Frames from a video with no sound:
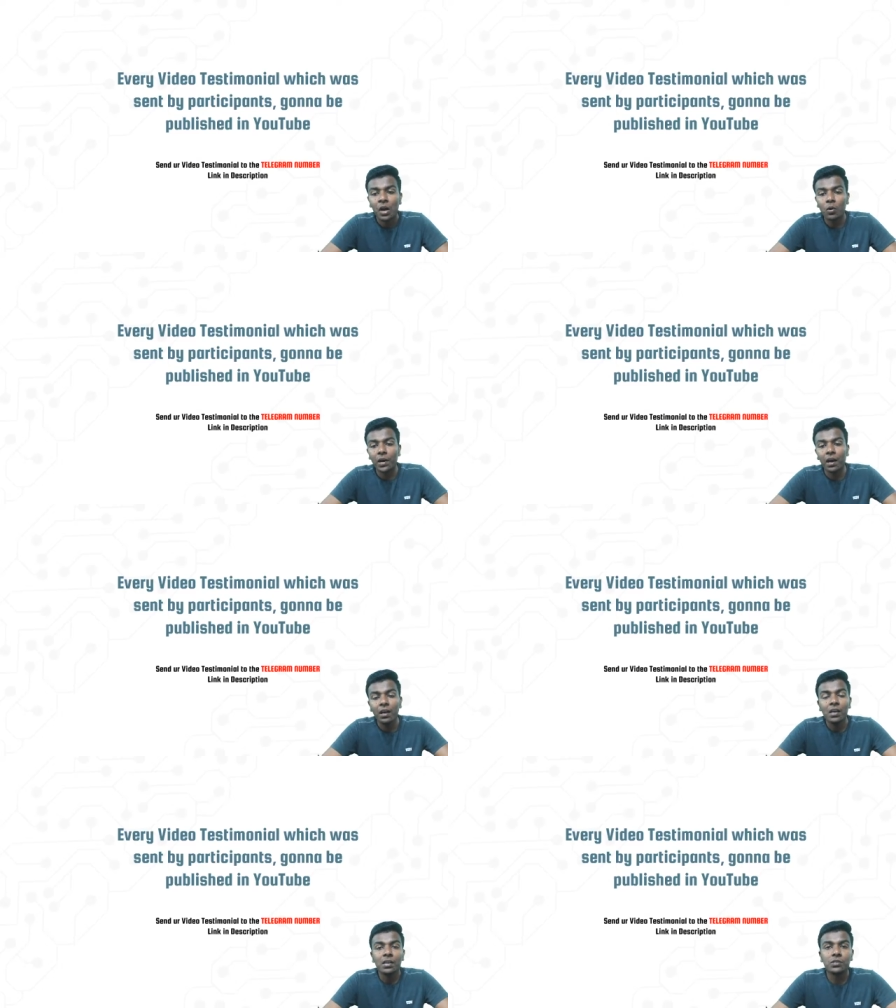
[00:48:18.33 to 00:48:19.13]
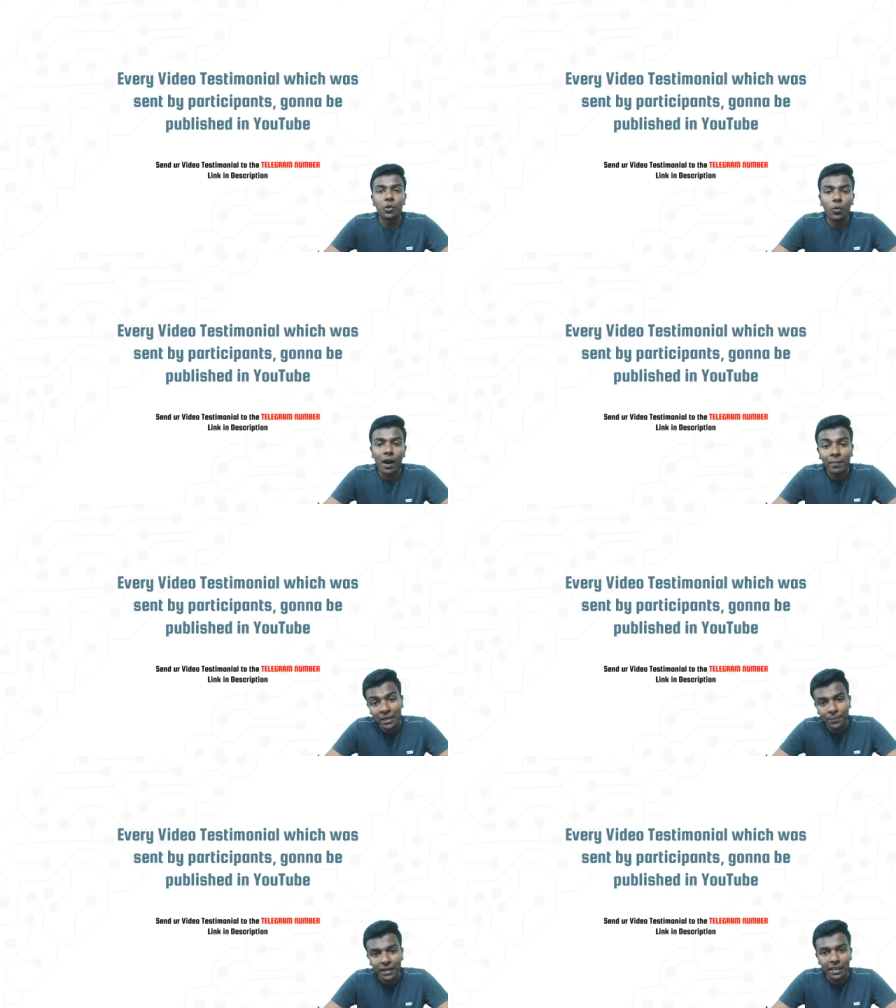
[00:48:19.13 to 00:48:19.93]
Okay, so I'm
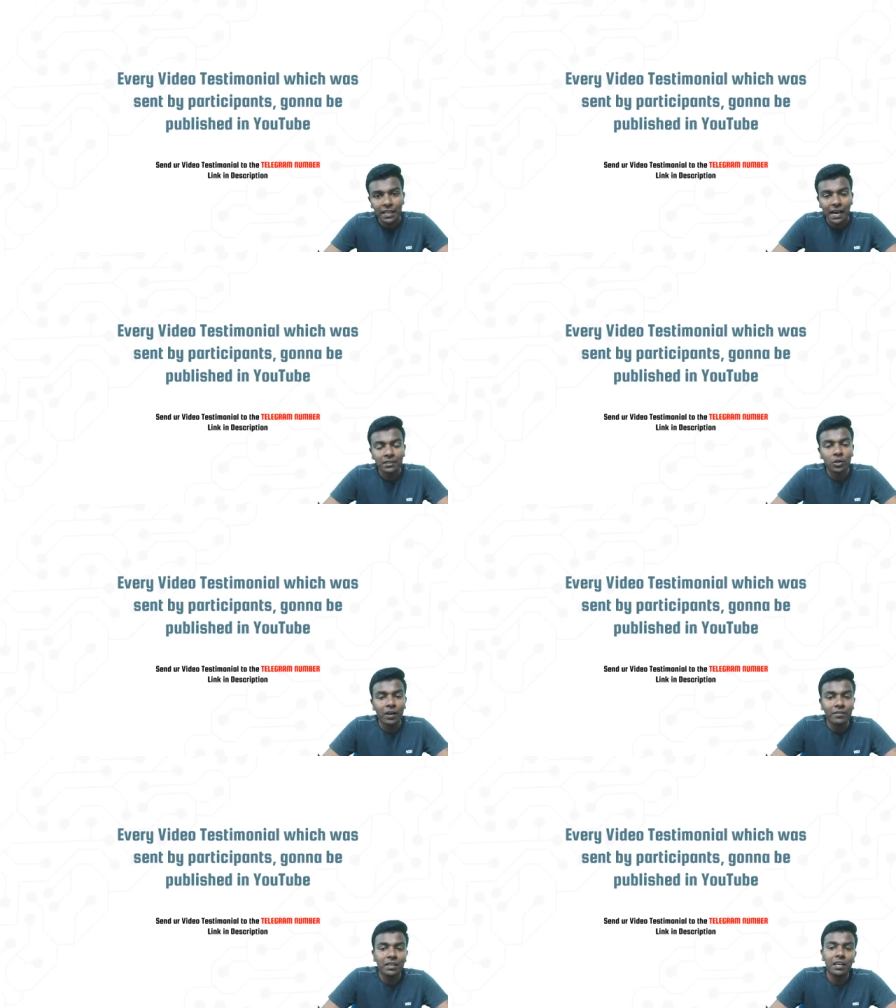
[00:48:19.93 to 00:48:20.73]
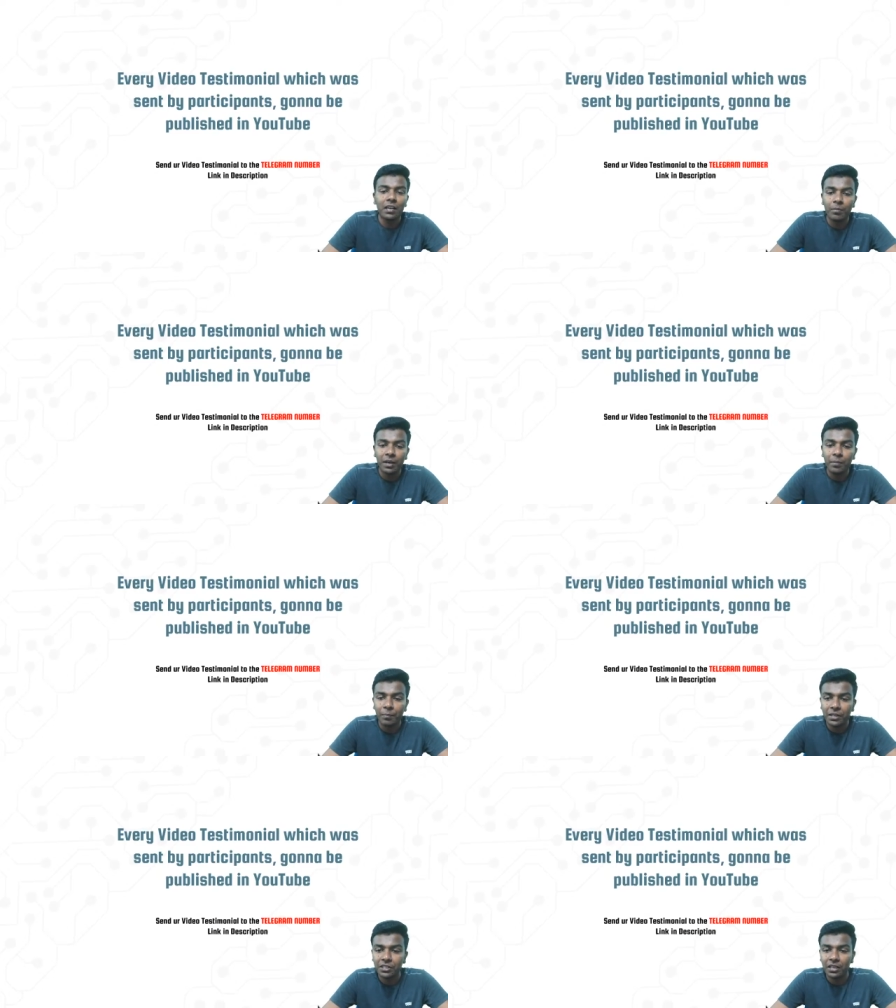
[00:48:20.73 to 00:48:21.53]
expecting that. So definitely it will be
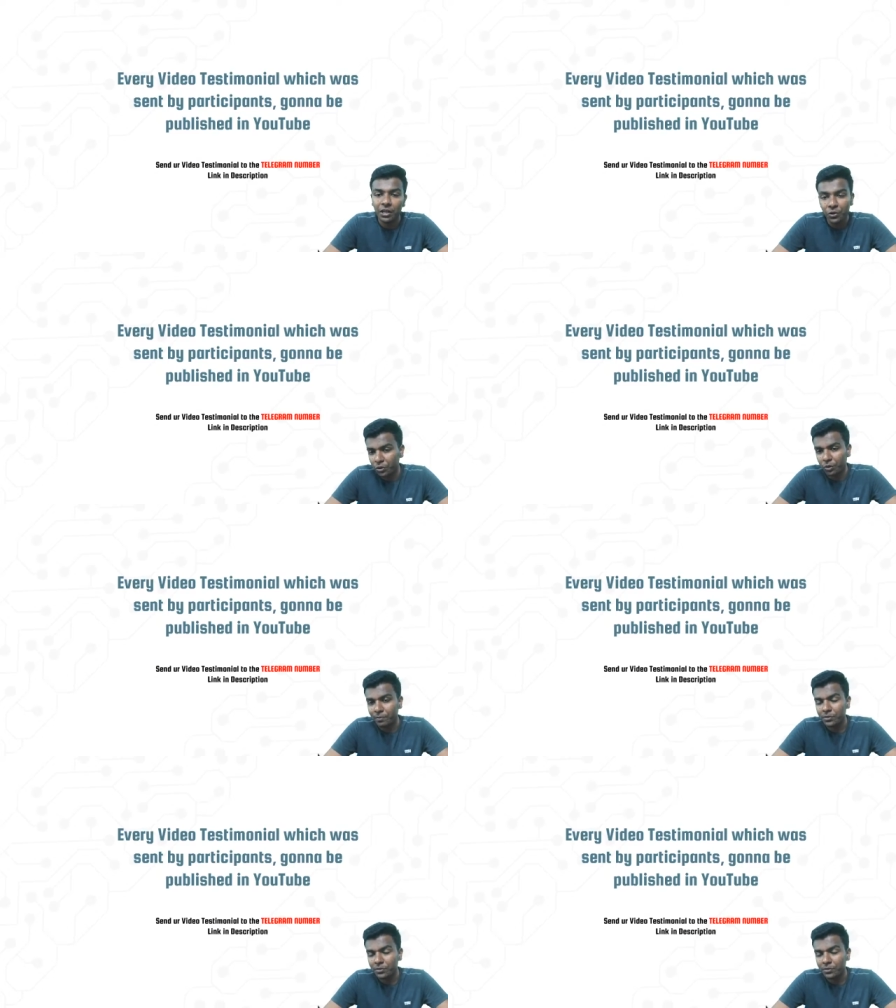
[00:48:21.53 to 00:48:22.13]
published in the YouTube.